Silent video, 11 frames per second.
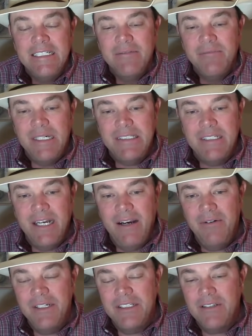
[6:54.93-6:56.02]

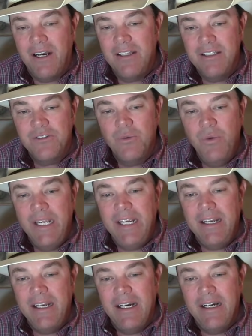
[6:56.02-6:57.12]
But we saw this
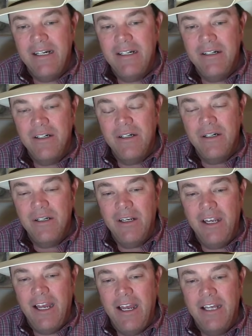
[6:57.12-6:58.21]
week,
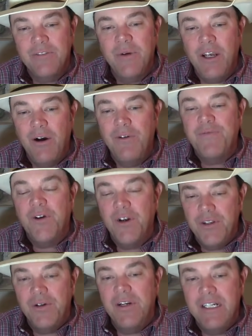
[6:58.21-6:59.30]
as we go
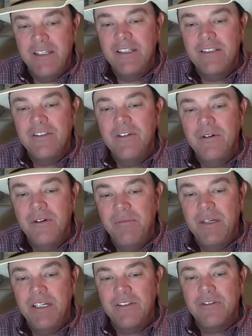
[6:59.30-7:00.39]
further into this new
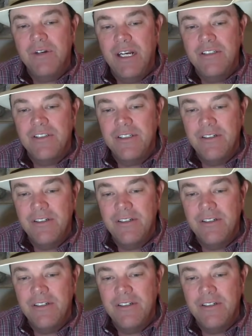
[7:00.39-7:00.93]
administration